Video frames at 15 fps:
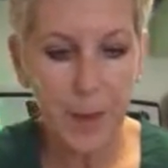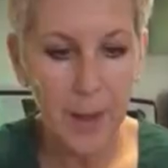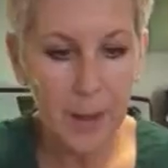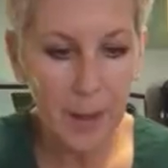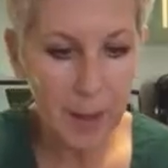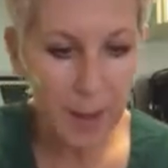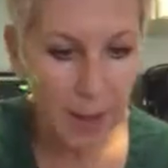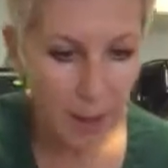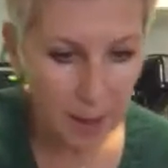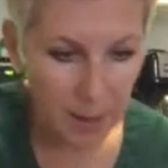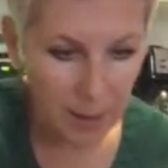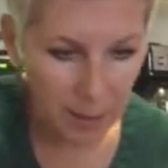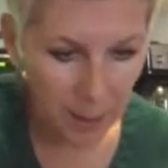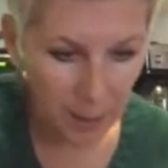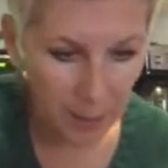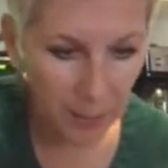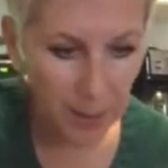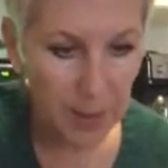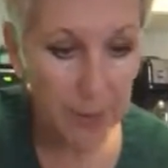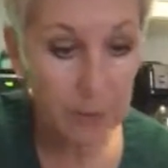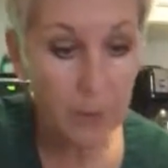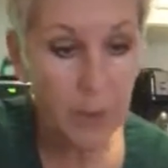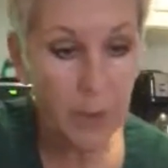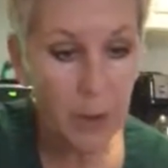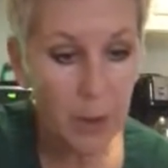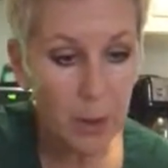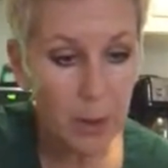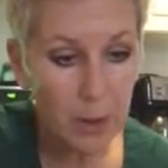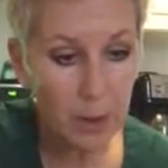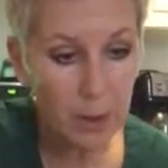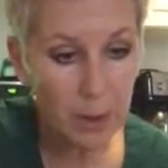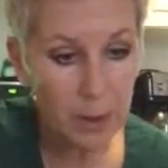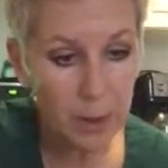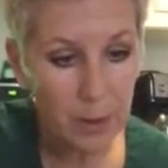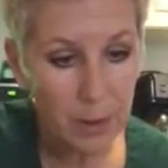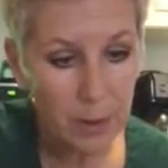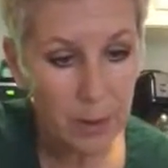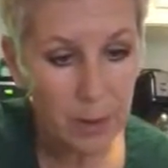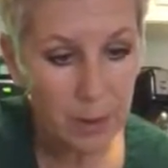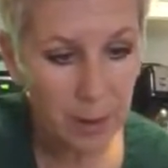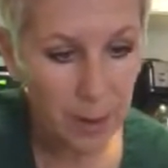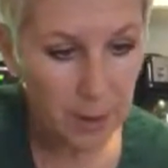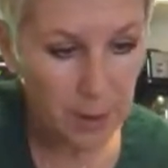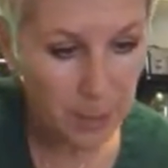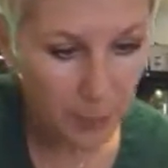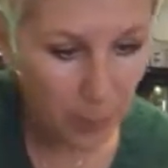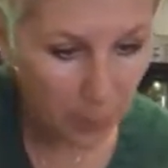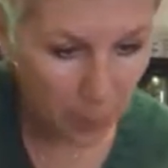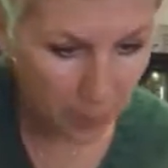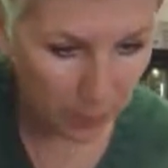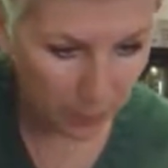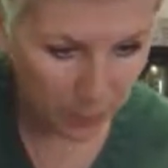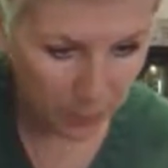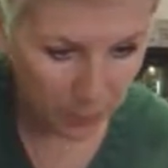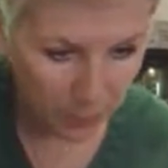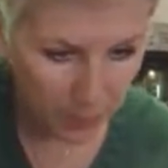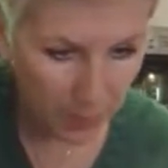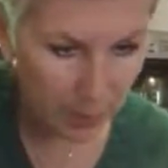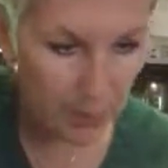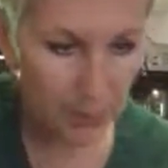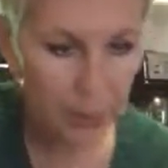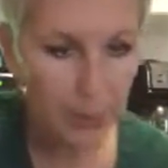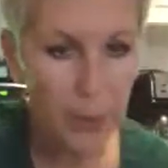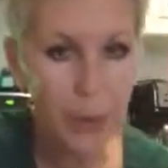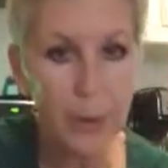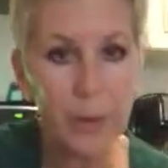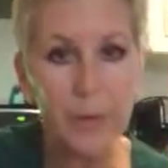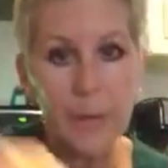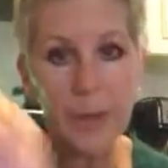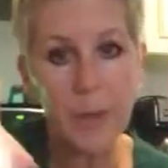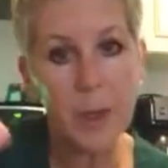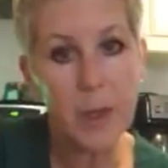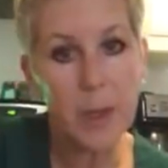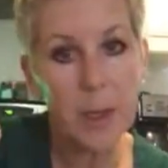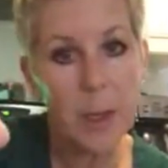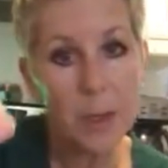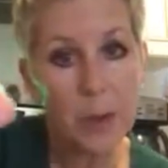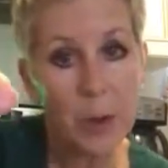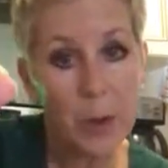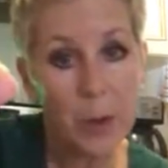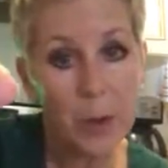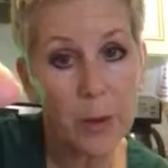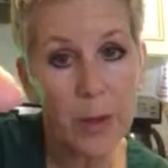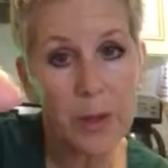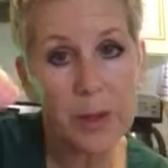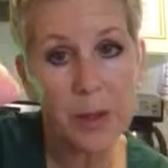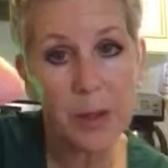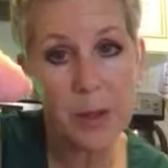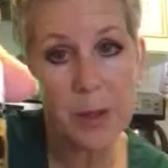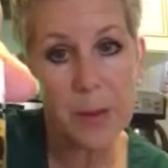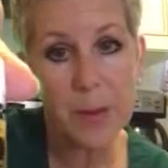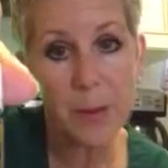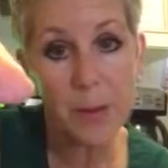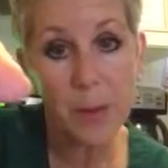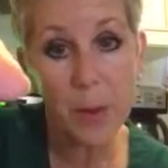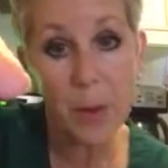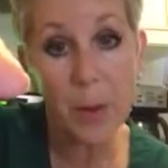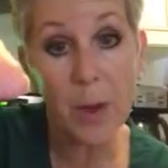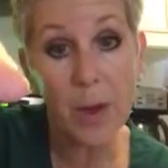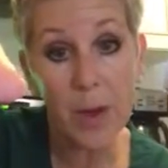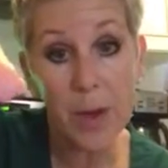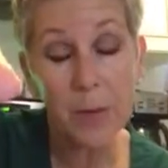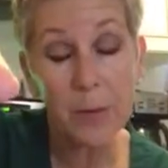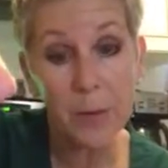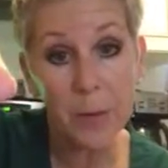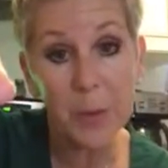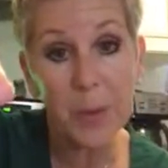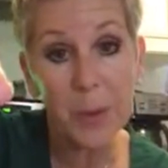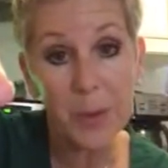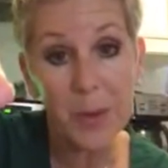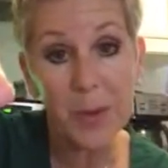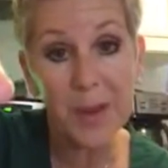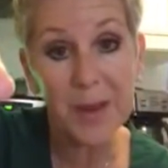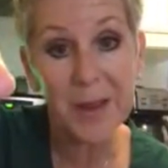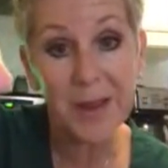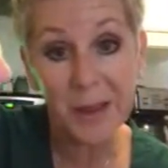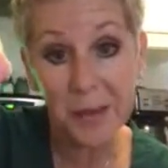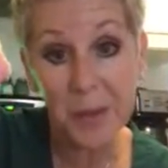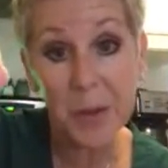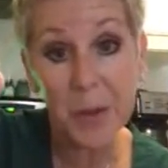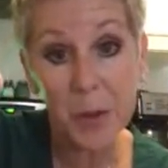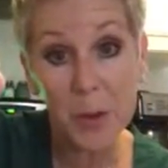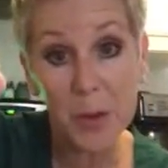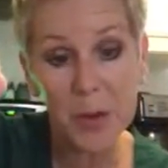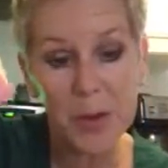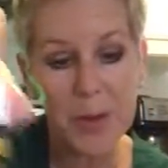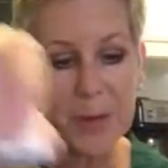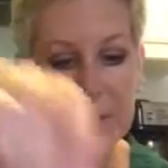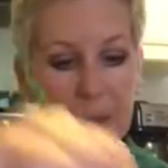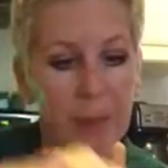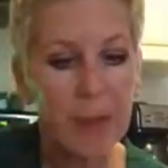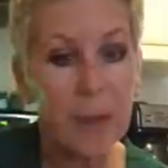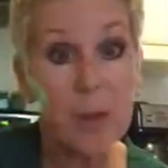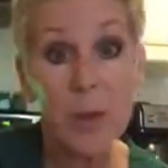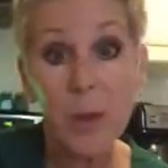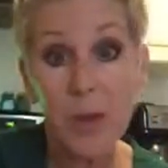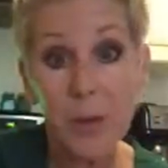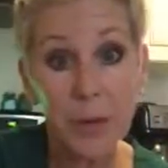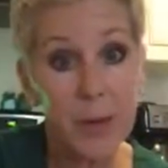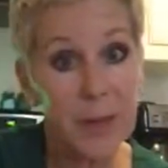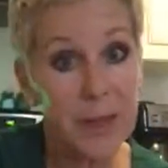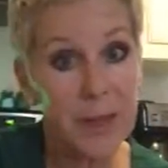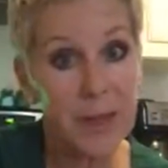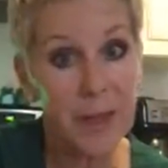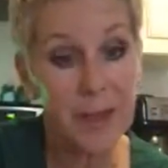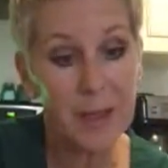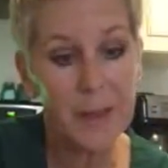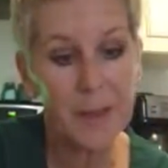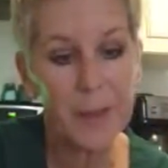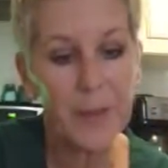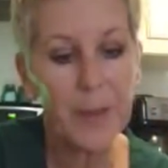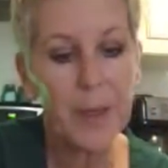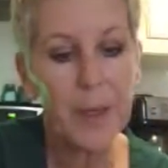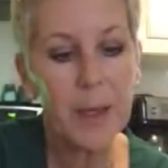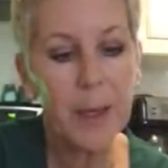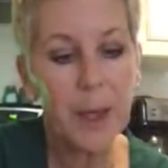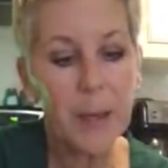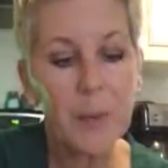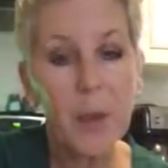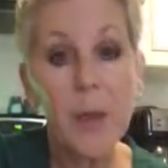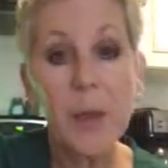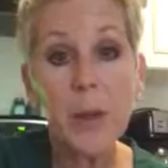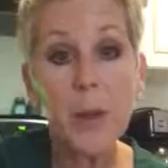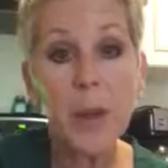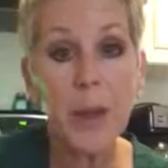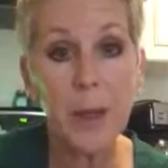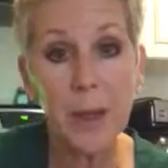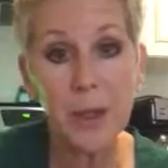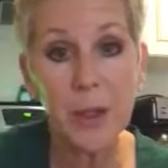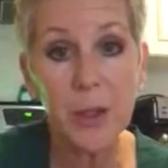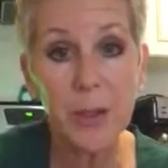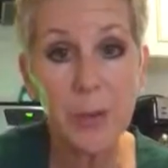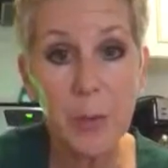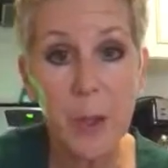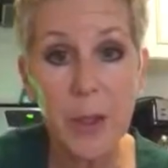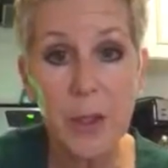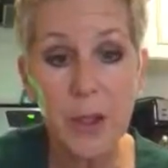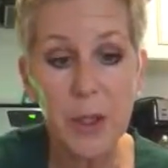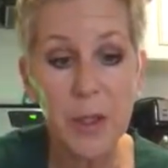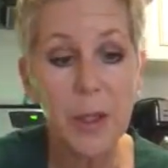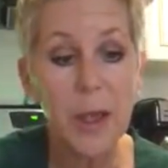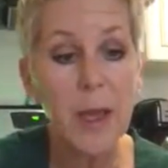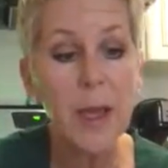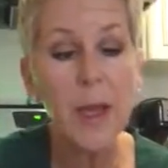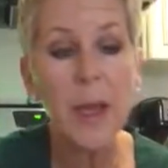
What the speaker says: And then next up is myrrh. That's myrtle. Here's myrrh. Myrrh I am familiar with and I've used. It's great for the skin. And by the way, I should have mentioned,